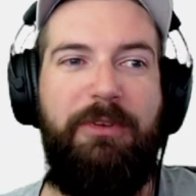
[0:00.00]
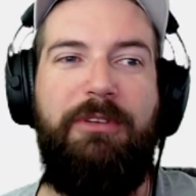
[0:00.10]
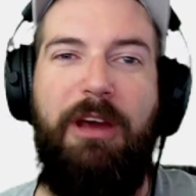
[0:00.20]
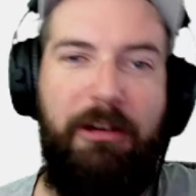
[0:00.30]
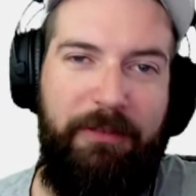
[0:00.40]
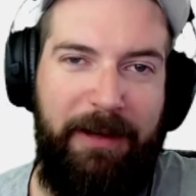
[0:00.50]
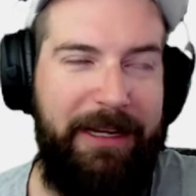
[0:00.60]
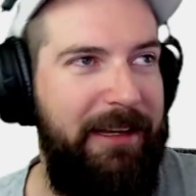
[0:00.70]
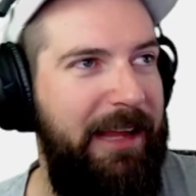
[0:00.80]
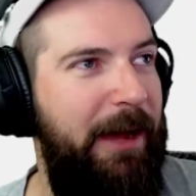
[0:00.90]
Go
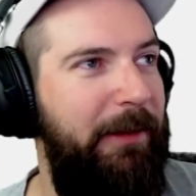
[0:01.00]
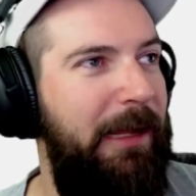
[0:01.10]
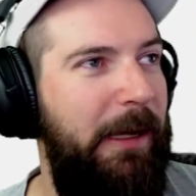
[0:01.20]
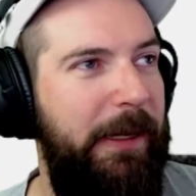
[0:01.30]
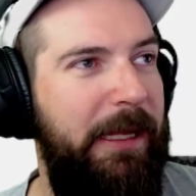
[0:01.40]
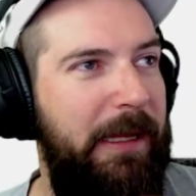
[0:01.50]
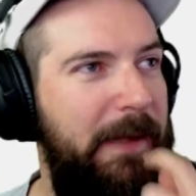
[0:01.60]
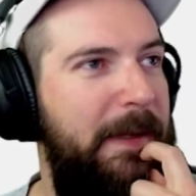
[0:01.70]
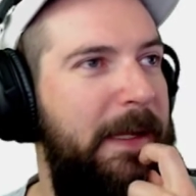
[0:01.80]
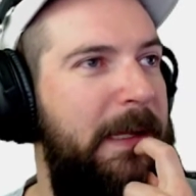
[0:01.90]
fucking download it.
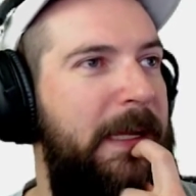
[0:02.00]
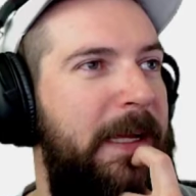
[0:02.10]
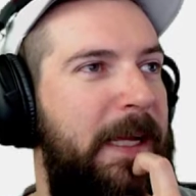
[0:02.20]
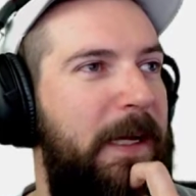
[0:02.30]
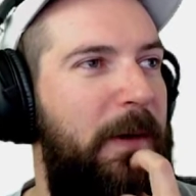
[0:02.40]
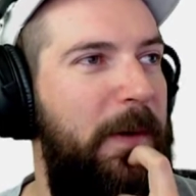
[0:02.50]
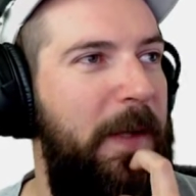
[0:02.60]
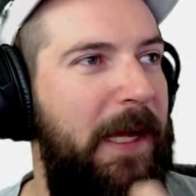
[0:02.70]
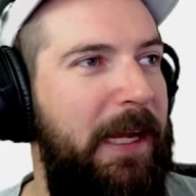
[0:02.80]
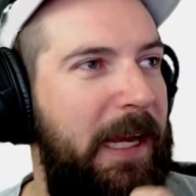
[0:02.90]
Hold
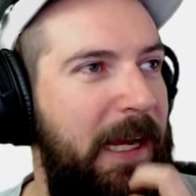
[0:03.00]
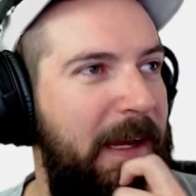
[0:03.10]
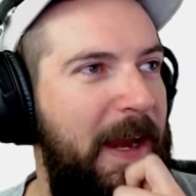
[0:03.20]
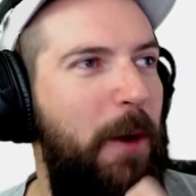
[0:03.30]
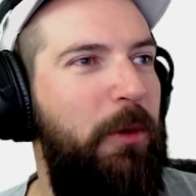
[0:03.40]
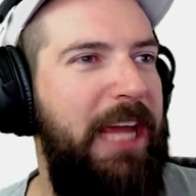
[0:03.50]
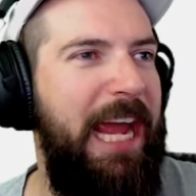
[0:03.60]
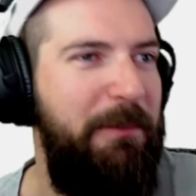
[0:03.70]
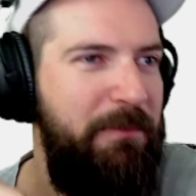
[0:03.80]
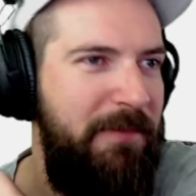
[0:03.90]
on. No,
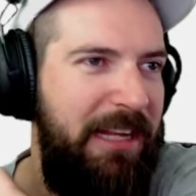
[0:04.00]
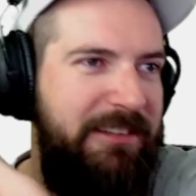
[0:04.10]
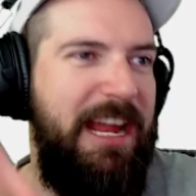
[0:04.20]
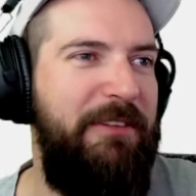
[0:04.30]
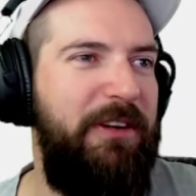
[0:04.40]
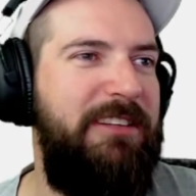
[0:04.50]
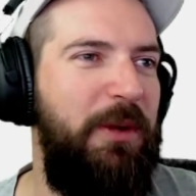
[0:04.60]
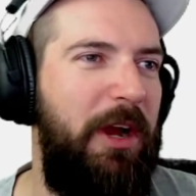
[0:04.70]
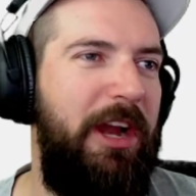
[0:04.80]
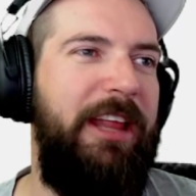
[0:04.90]
game! It's never too
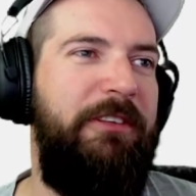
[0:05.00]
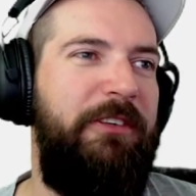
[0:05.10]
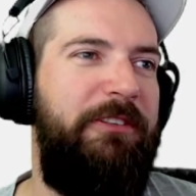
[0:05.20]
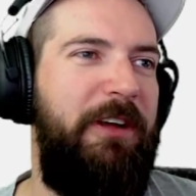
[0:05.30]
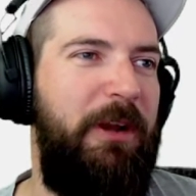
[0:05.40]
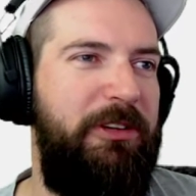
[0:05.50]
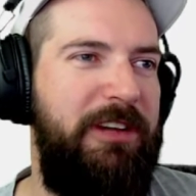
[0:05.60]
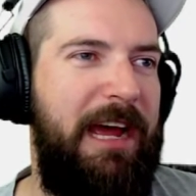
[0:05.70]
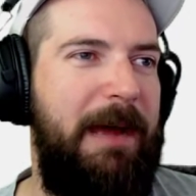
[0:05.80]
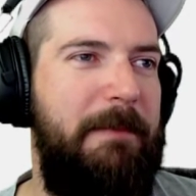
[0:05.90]
early for
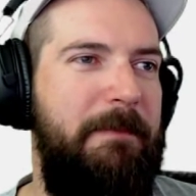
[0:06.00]
Photoshop.